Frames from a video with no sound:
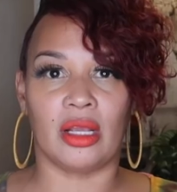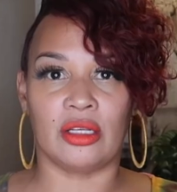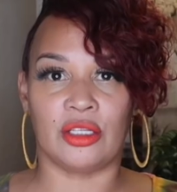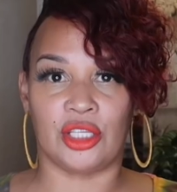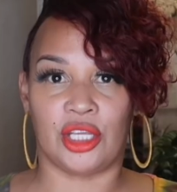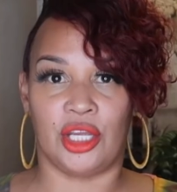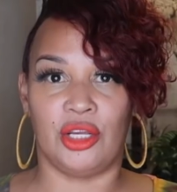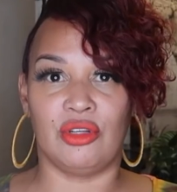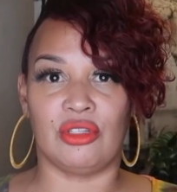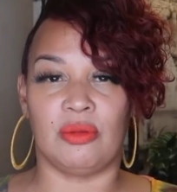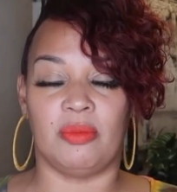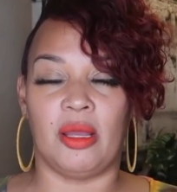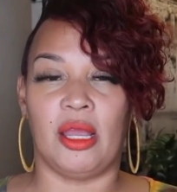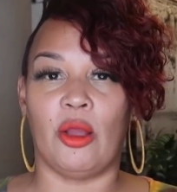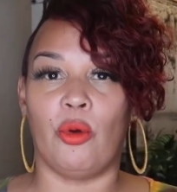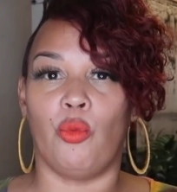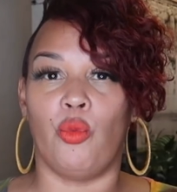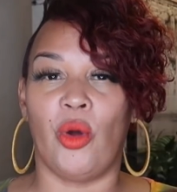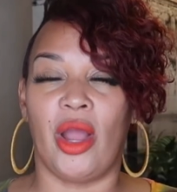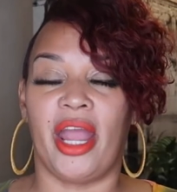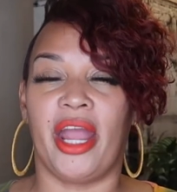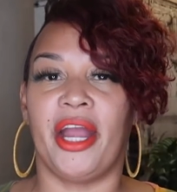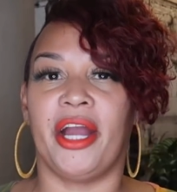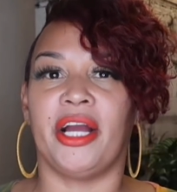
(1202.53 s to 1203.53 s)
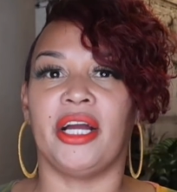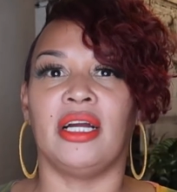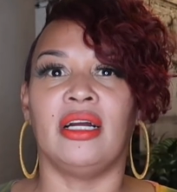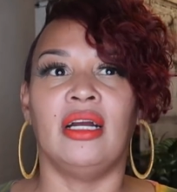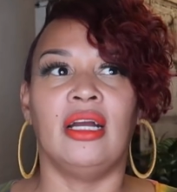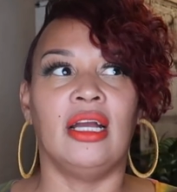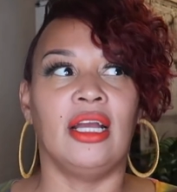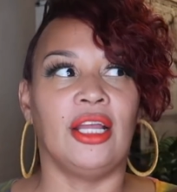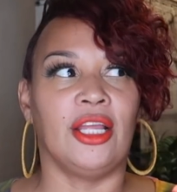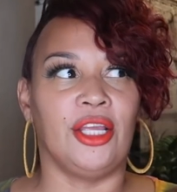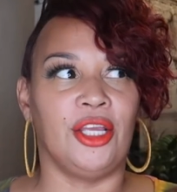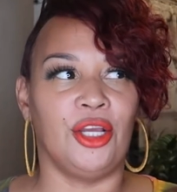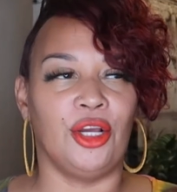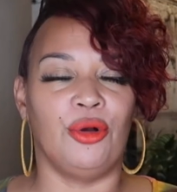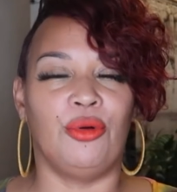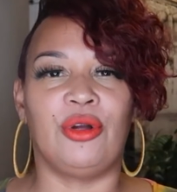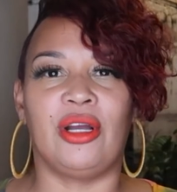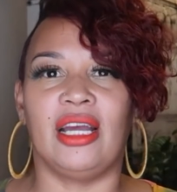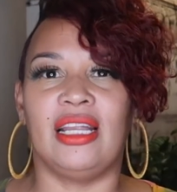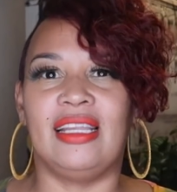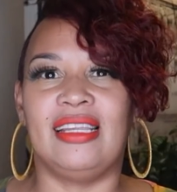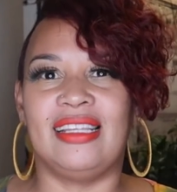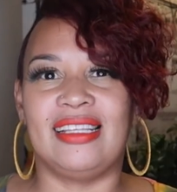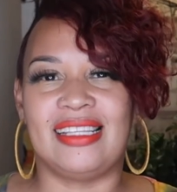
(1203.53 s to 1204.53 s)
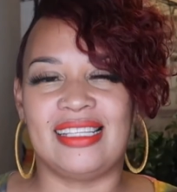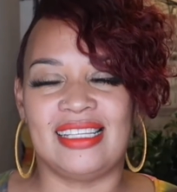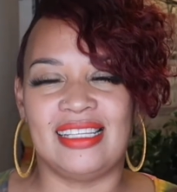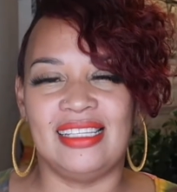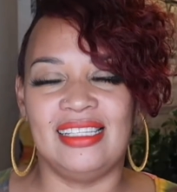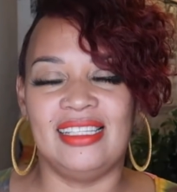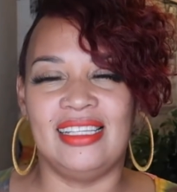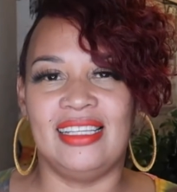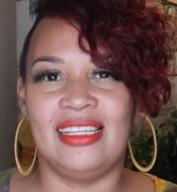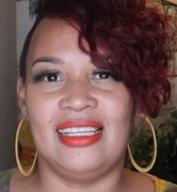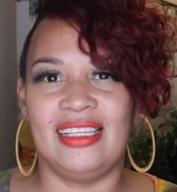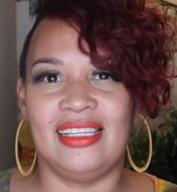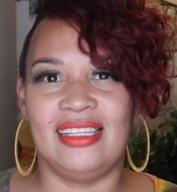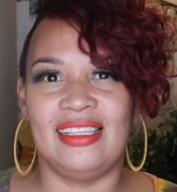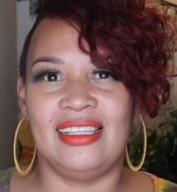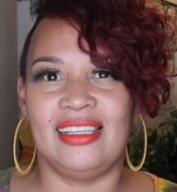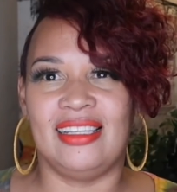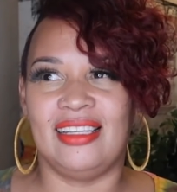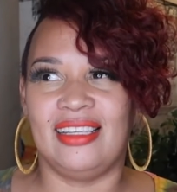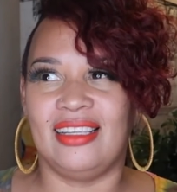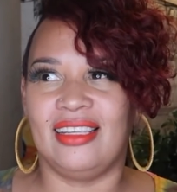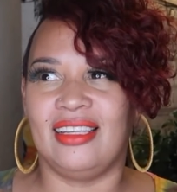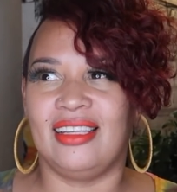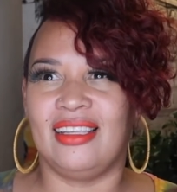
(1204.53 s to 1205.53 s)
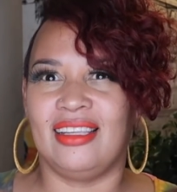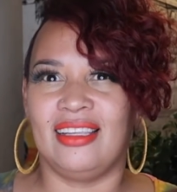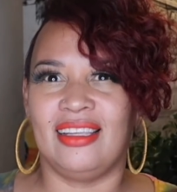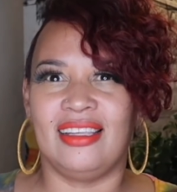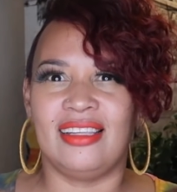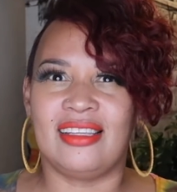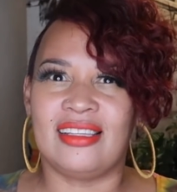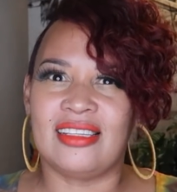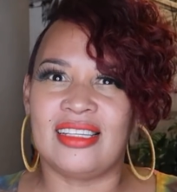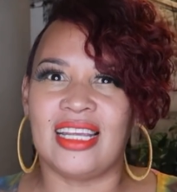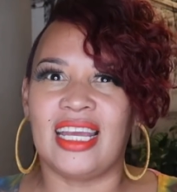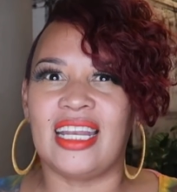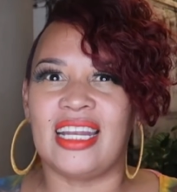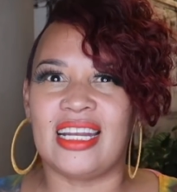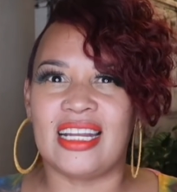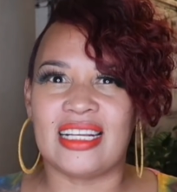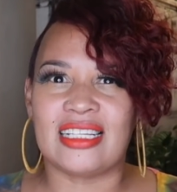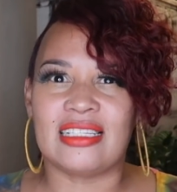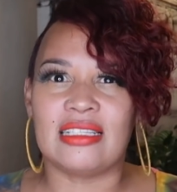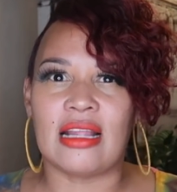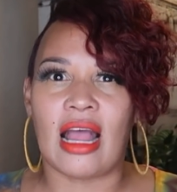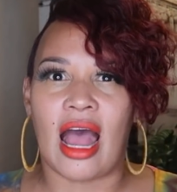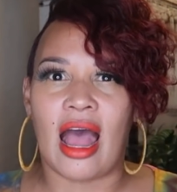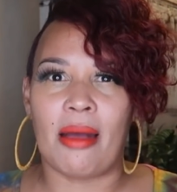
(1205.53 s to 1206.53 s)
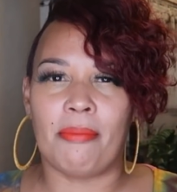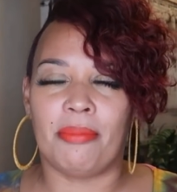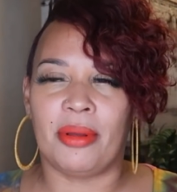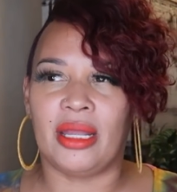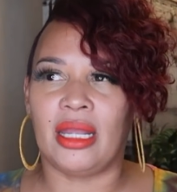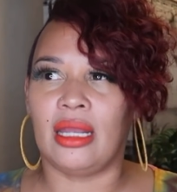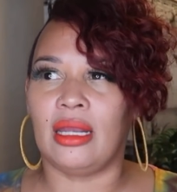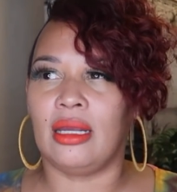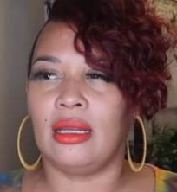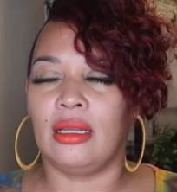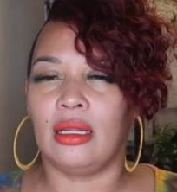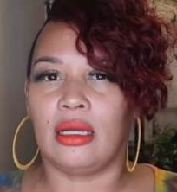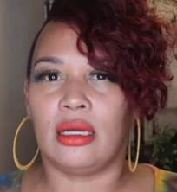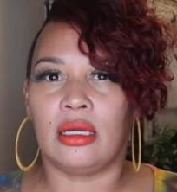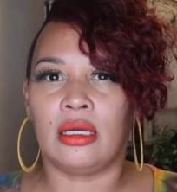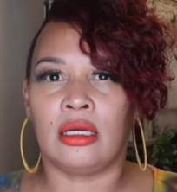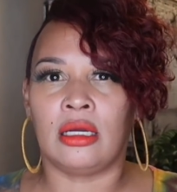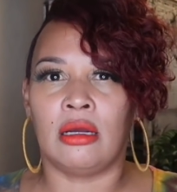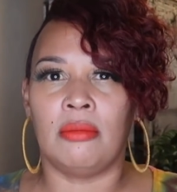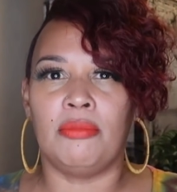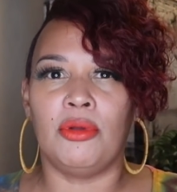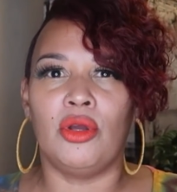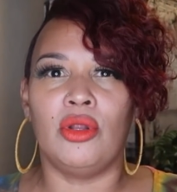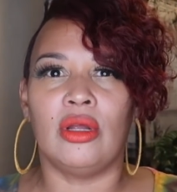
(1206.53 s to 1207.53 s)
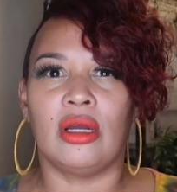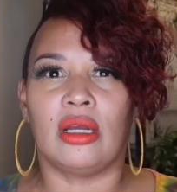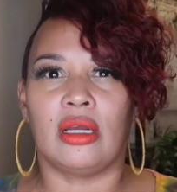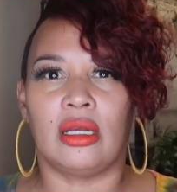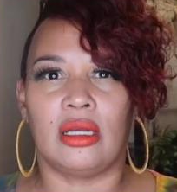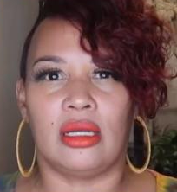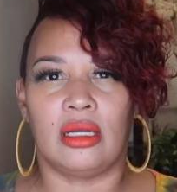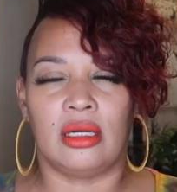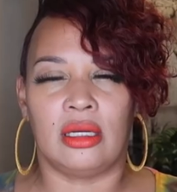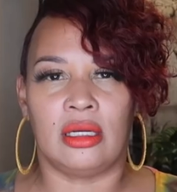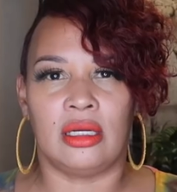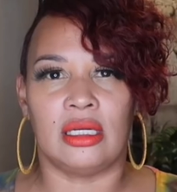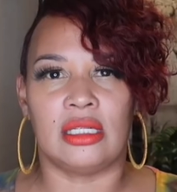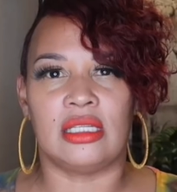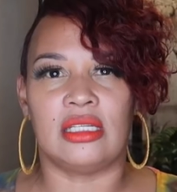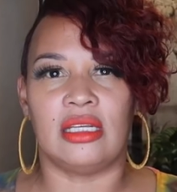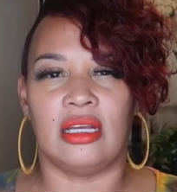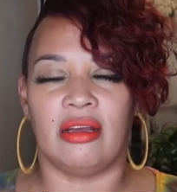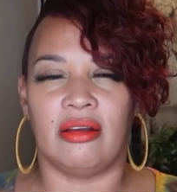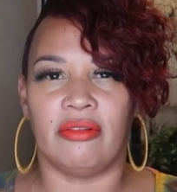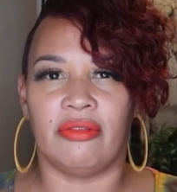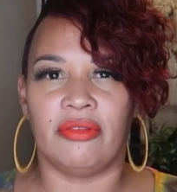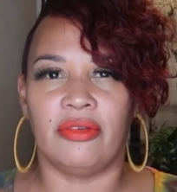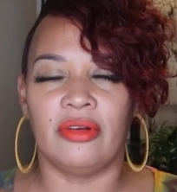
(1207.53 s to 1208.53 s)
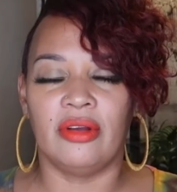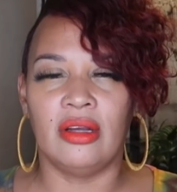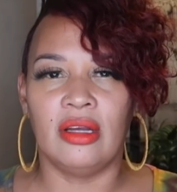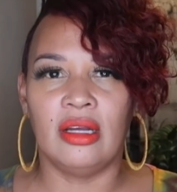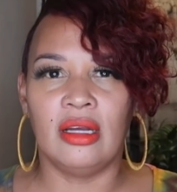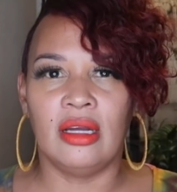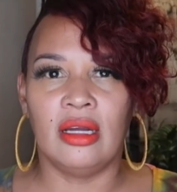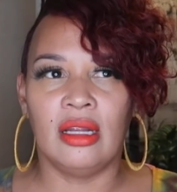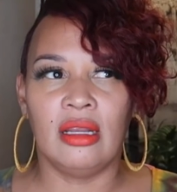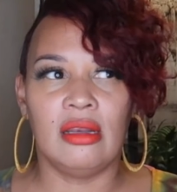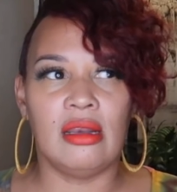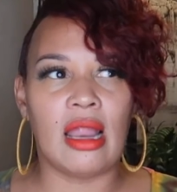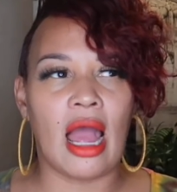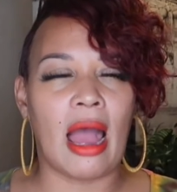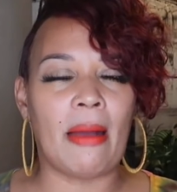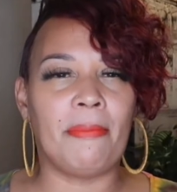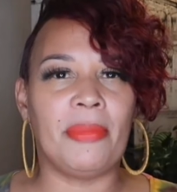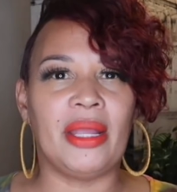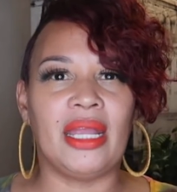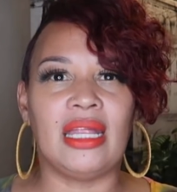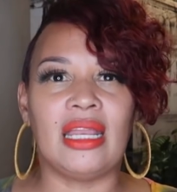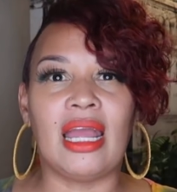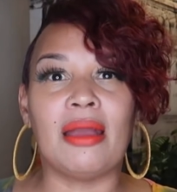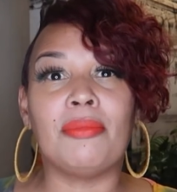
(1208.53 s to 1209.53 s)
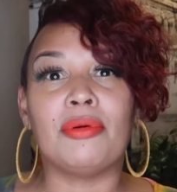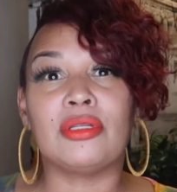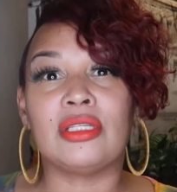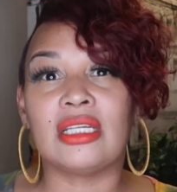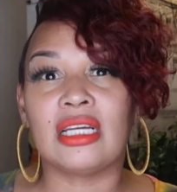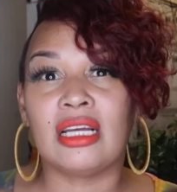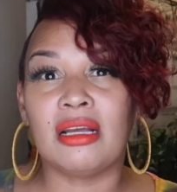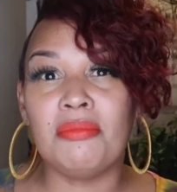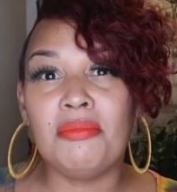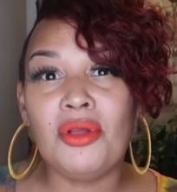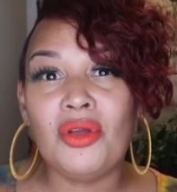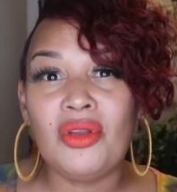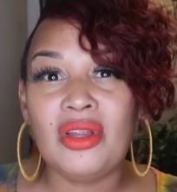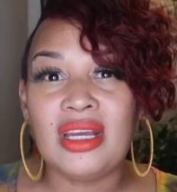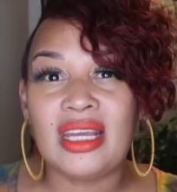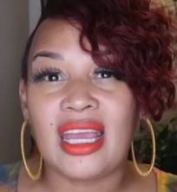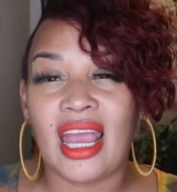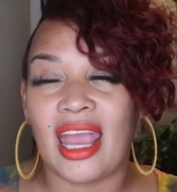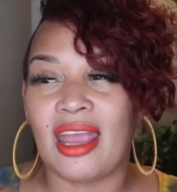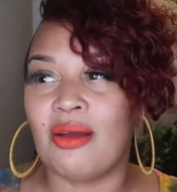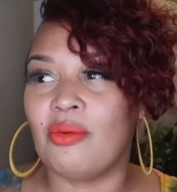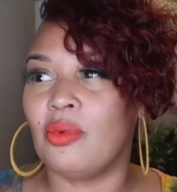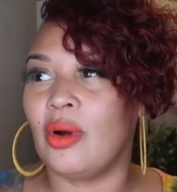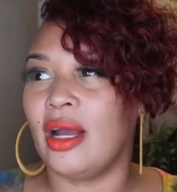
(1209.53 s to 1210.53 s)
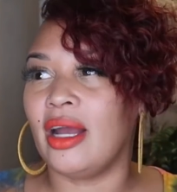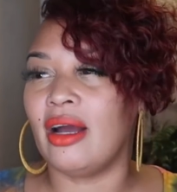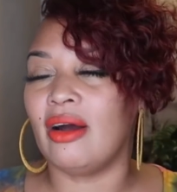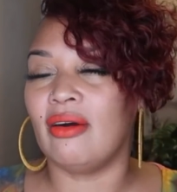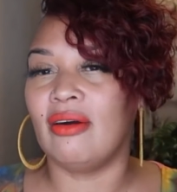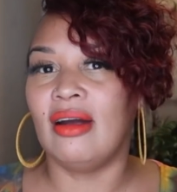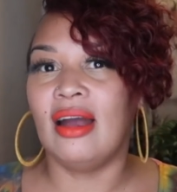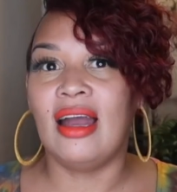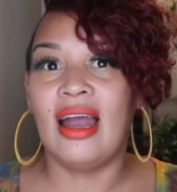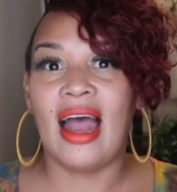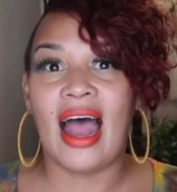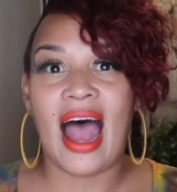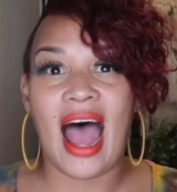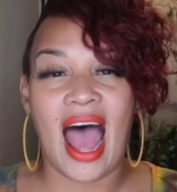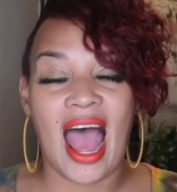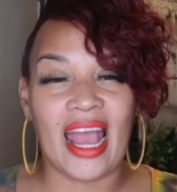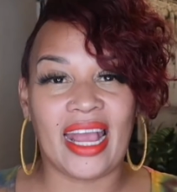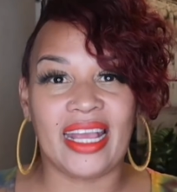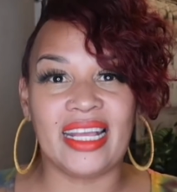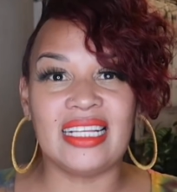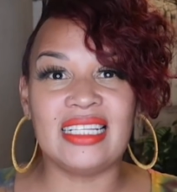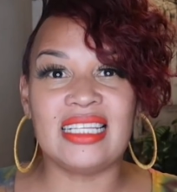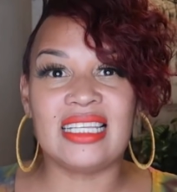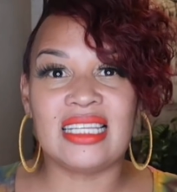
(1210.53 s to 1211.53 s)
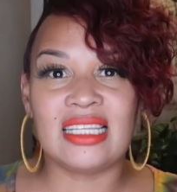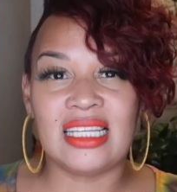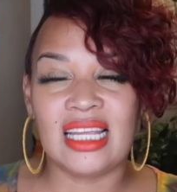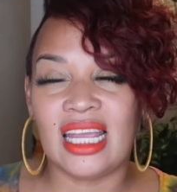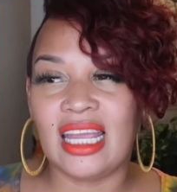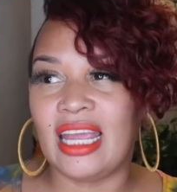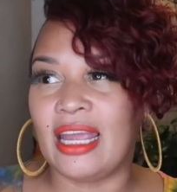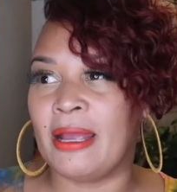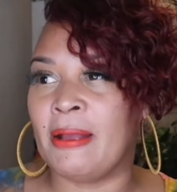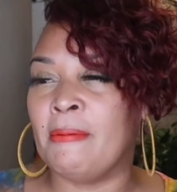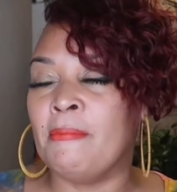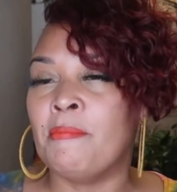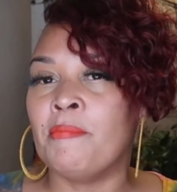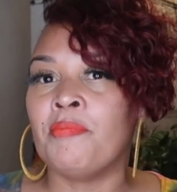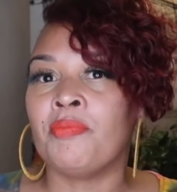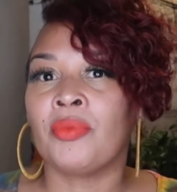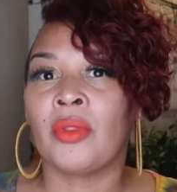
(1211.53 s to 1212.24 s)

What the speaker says: excuse me, where you could see that it's not being communicative, not being able to communicate well. I can see it.